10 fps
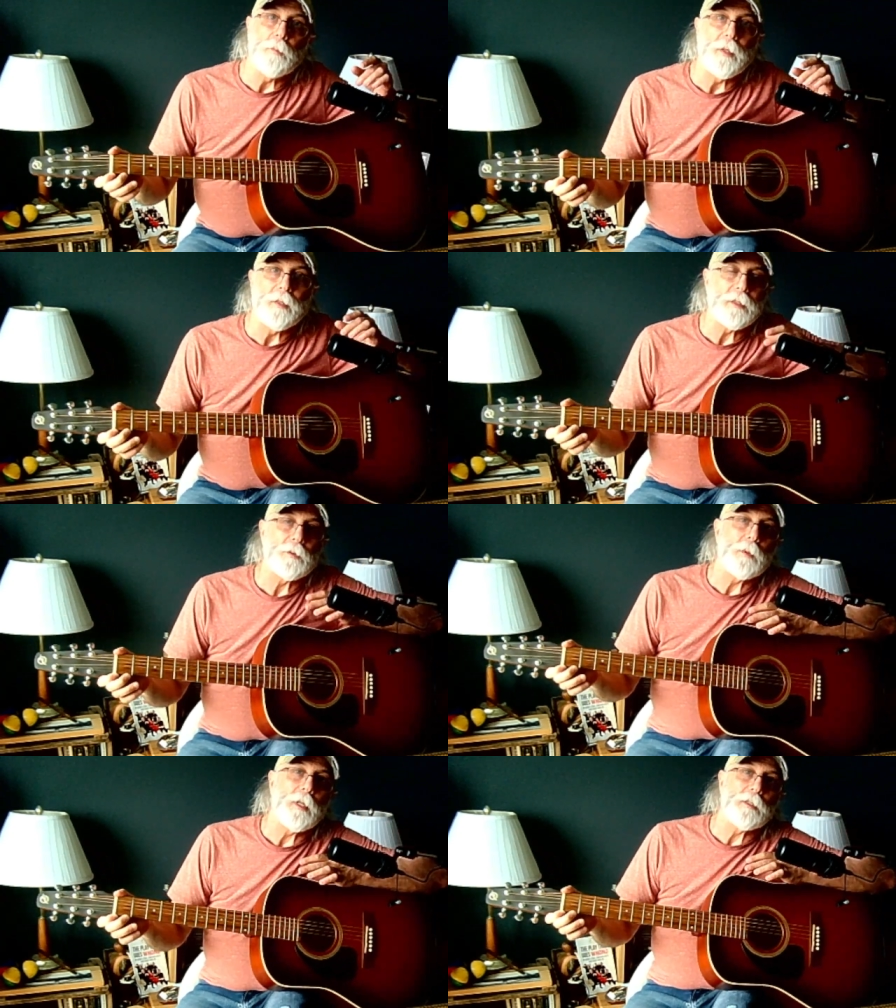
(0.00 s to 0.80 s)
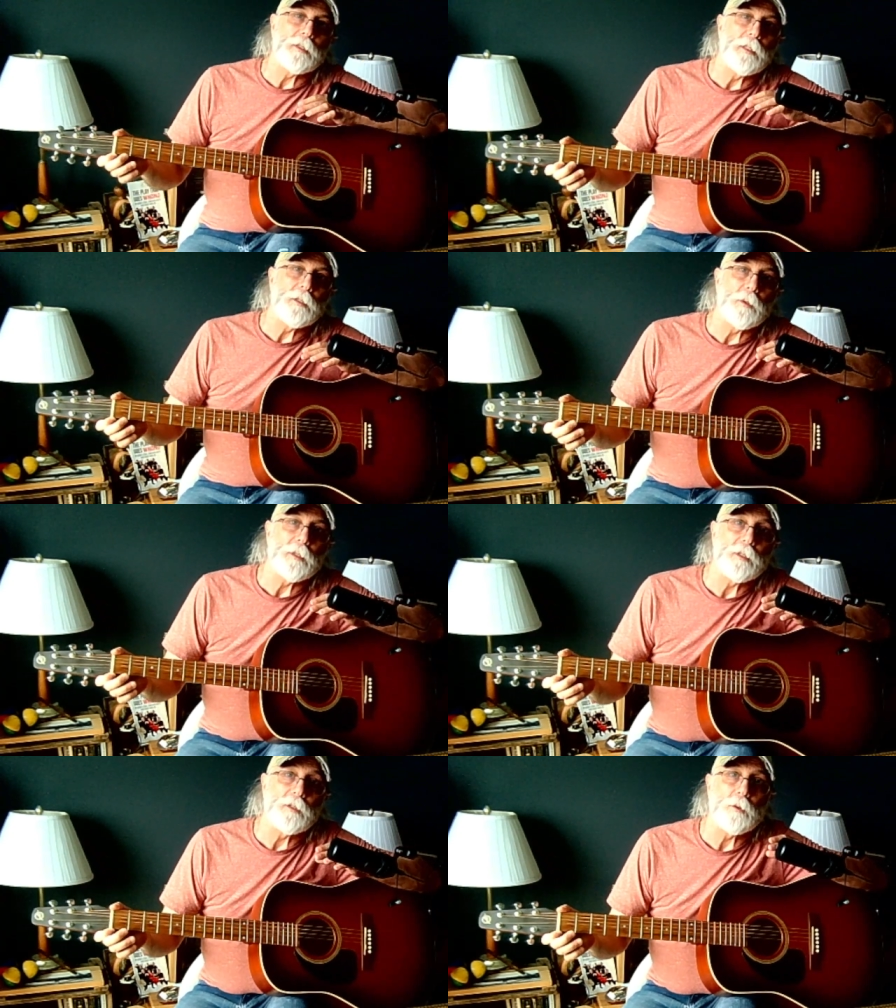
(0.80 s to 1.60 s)
but this one has an
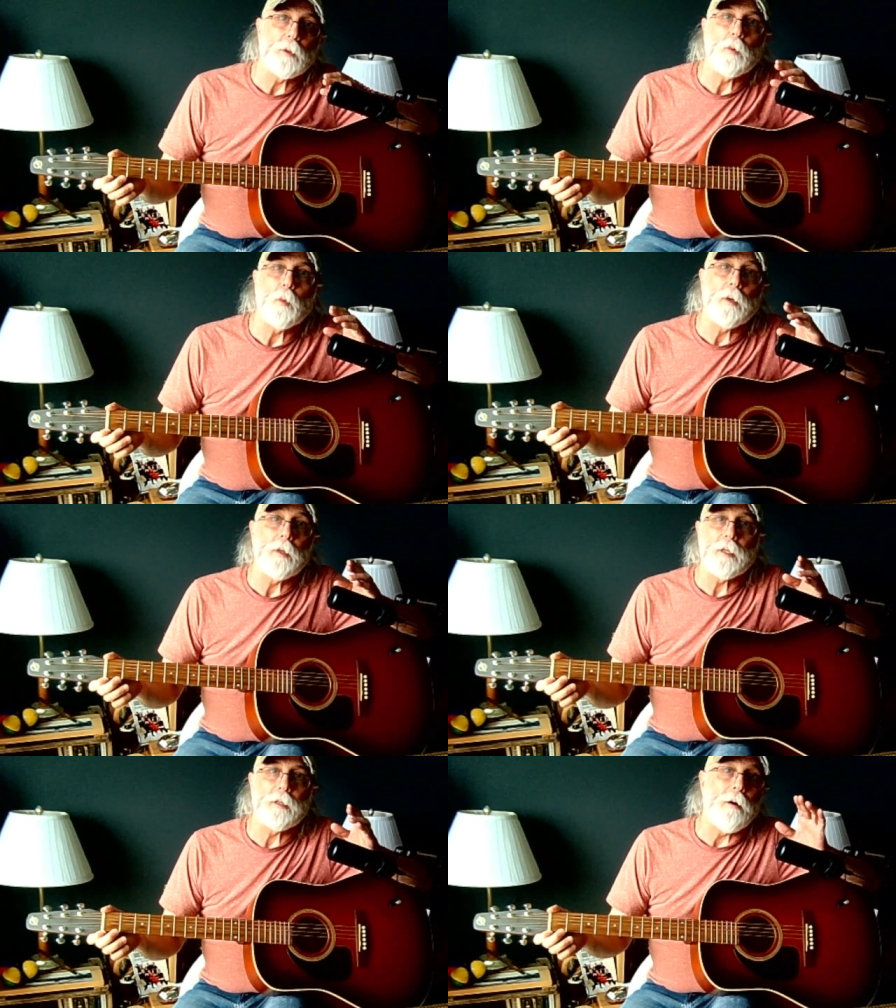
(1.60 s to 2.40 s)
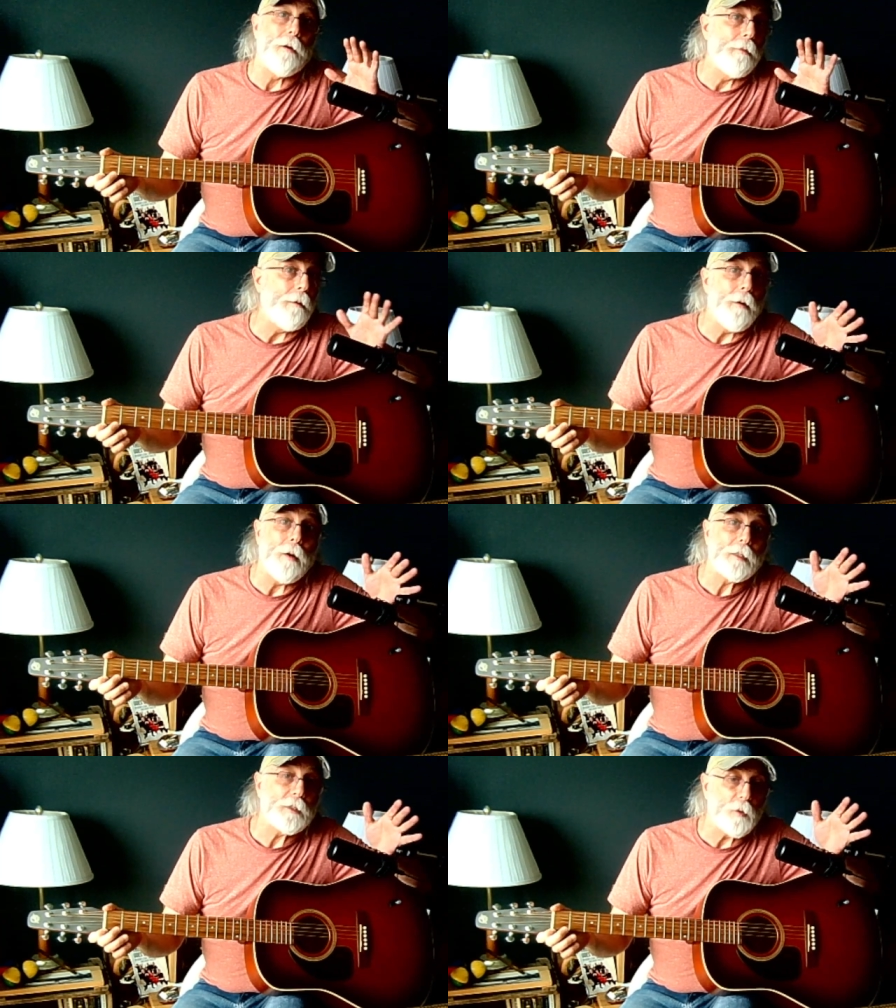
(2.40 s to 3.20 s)
interesting story where it got
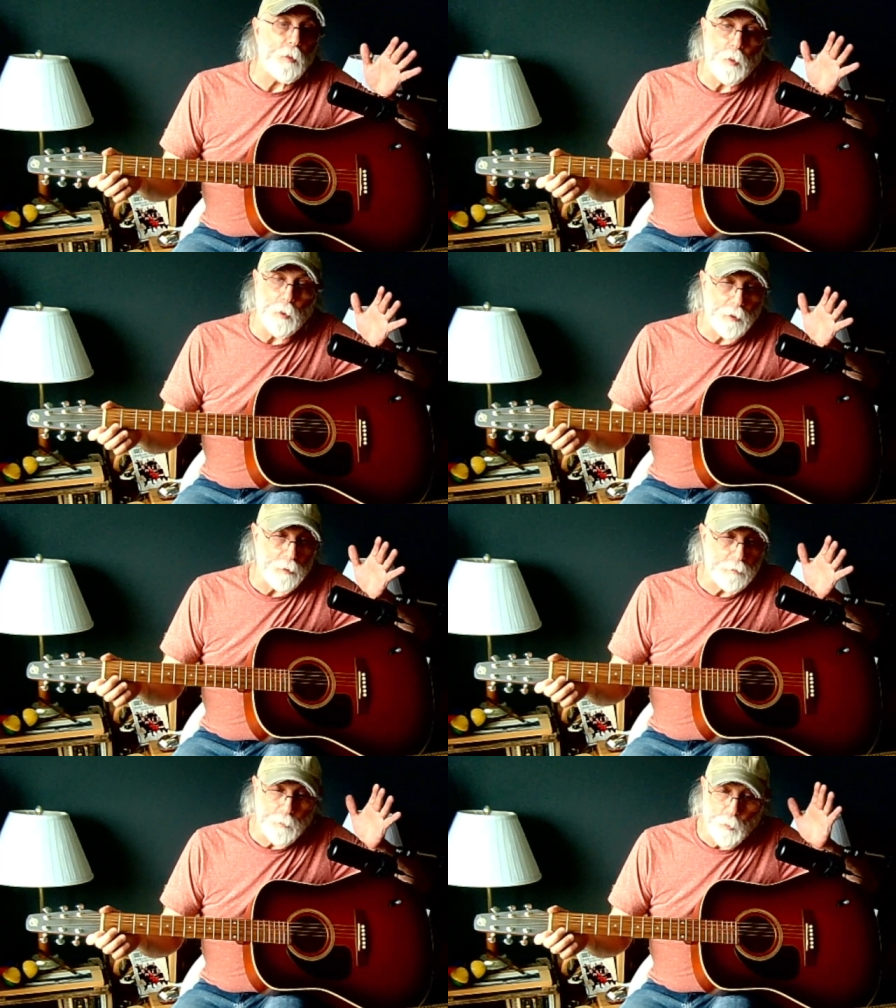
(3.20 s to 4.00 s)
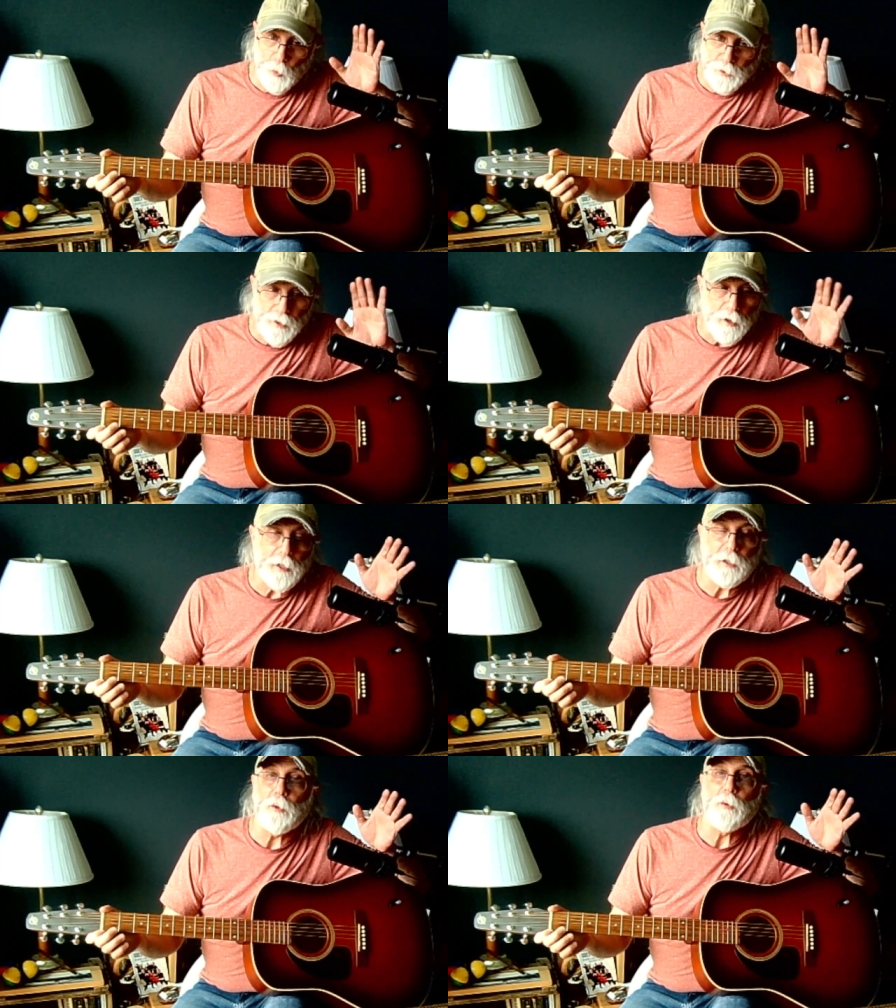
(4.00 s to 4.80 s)
lost or was
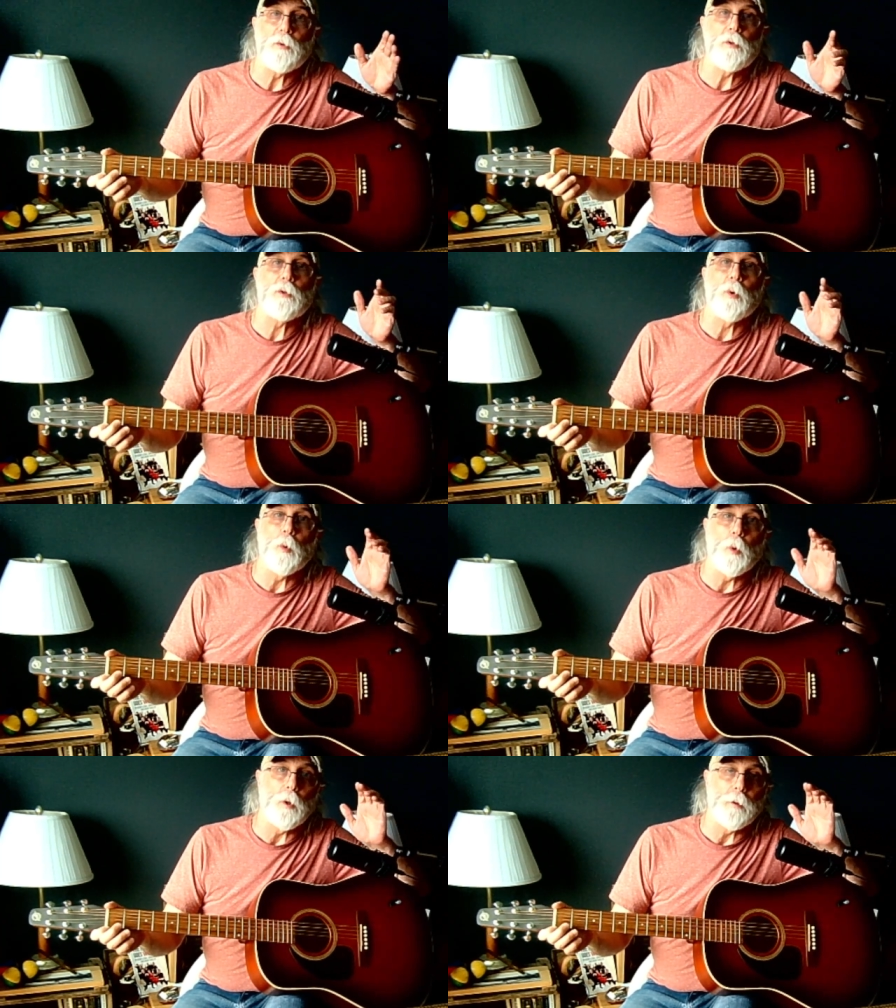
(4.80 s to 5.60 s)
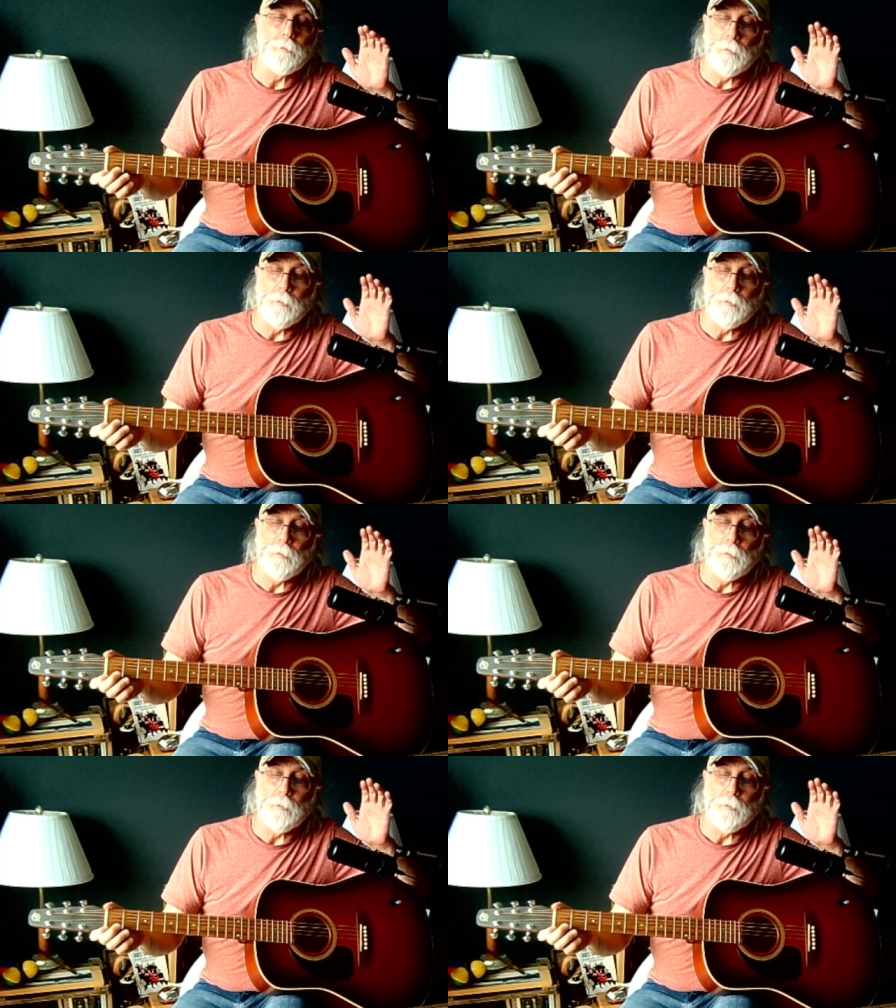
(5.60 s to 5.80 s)
not used or